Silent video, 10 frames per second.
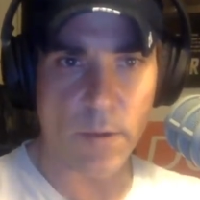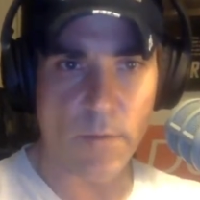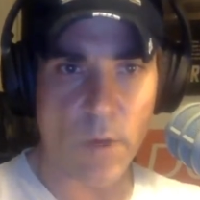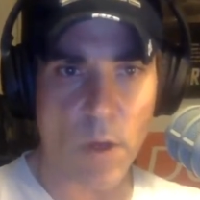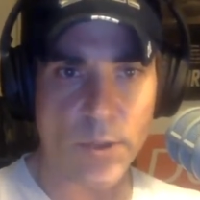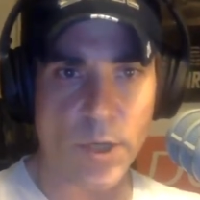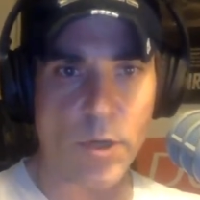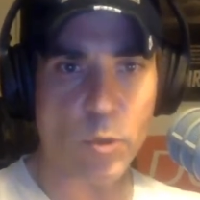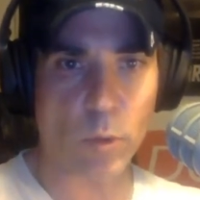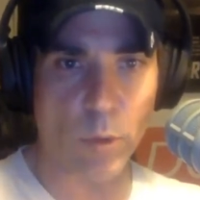
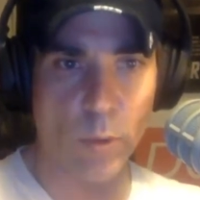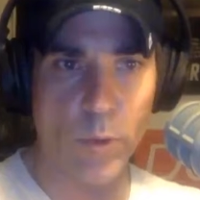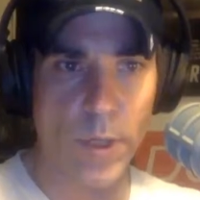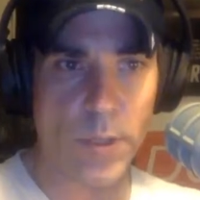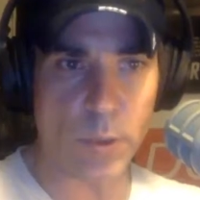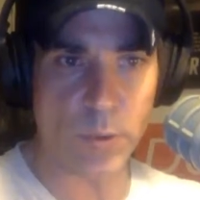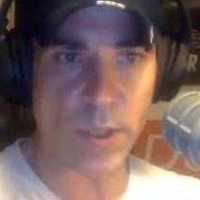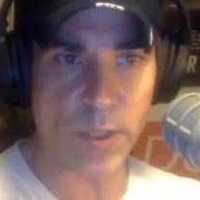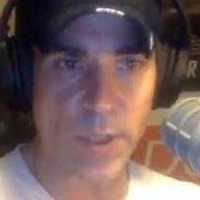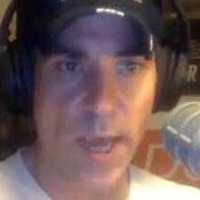Volunteers were recruited
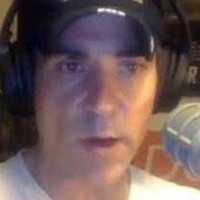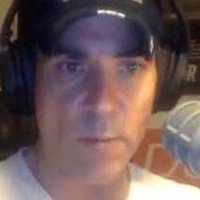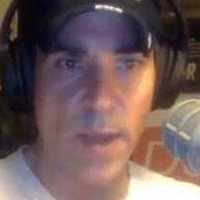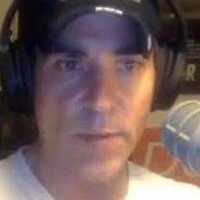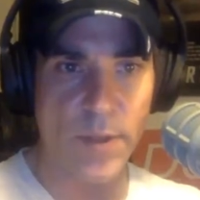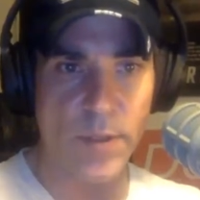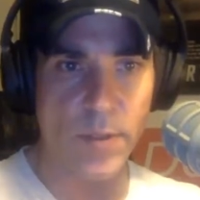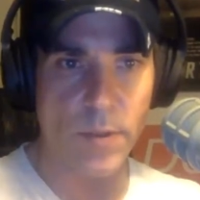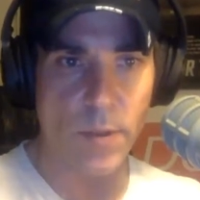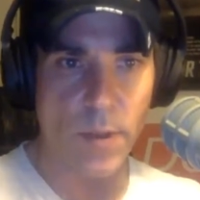using standard methods
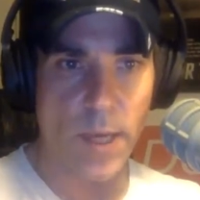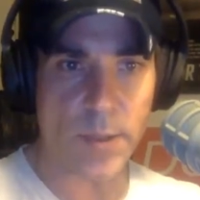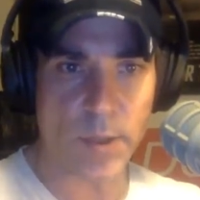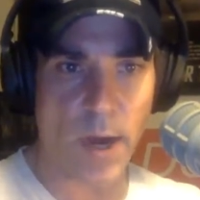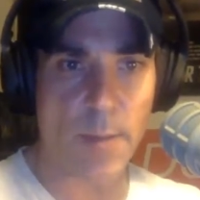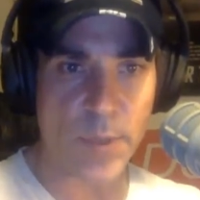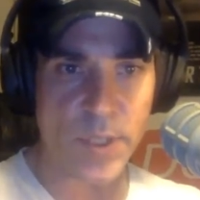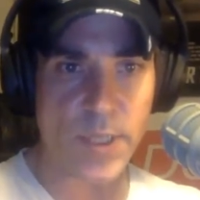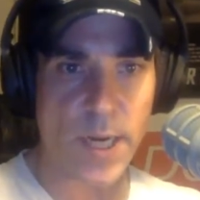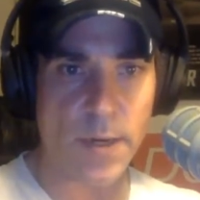and
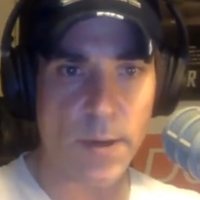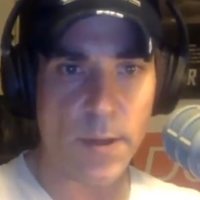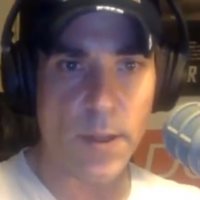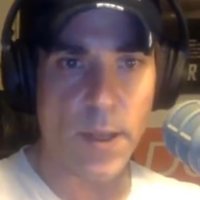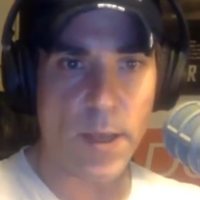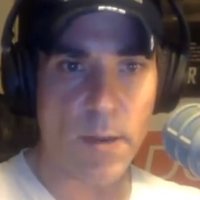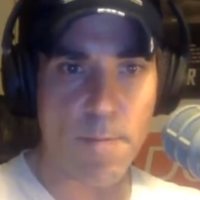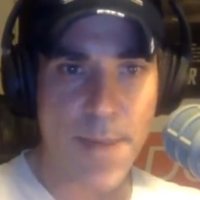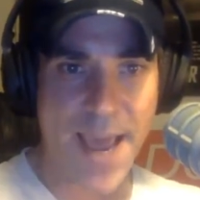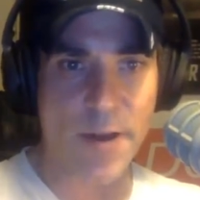compensated in a
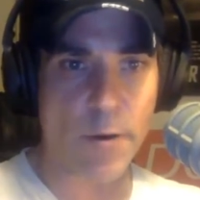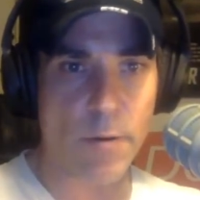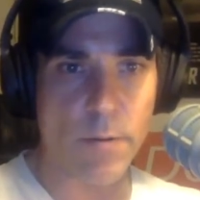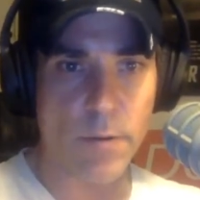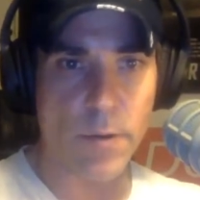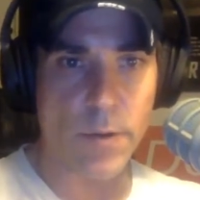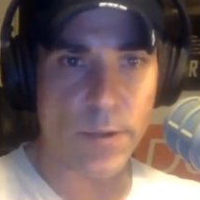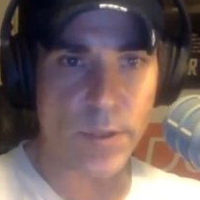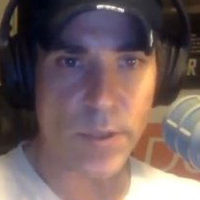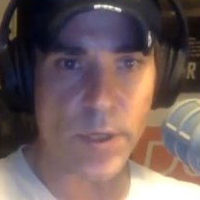manner
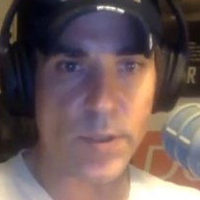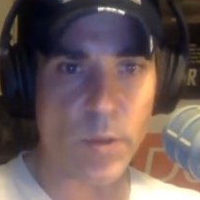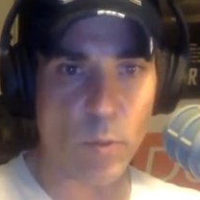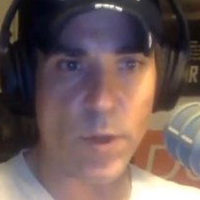consistent with